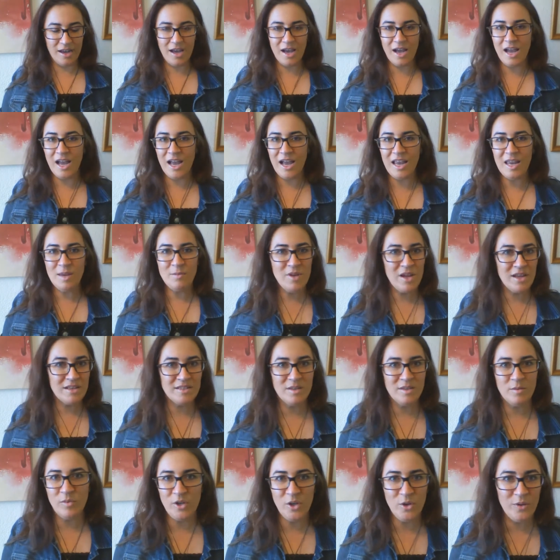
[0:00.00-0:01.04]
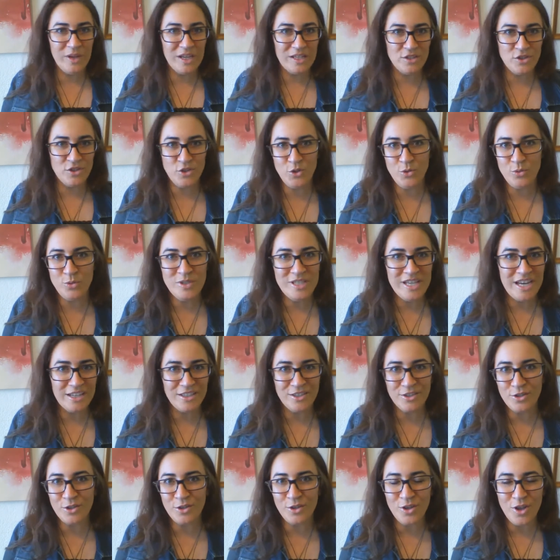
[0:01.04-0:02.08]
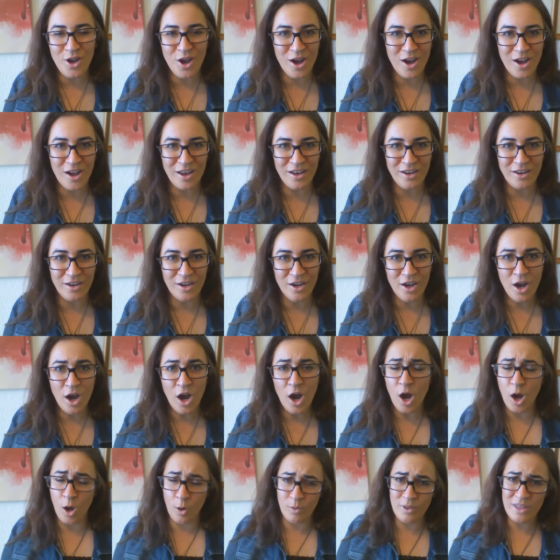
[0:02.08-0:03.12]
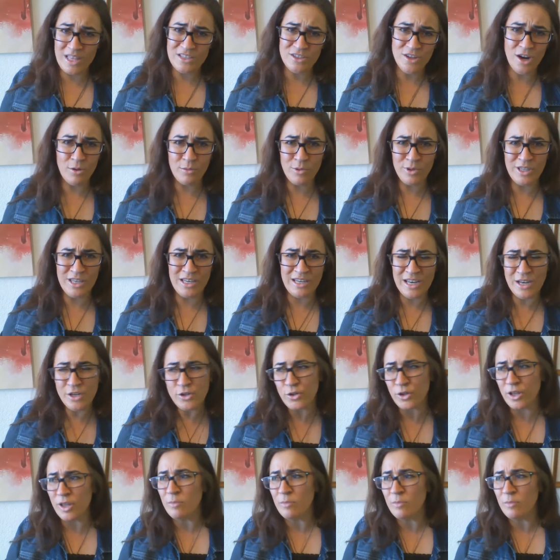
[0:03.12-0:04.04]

I am not someone who gets too technical on, well, well, that's not really an angel.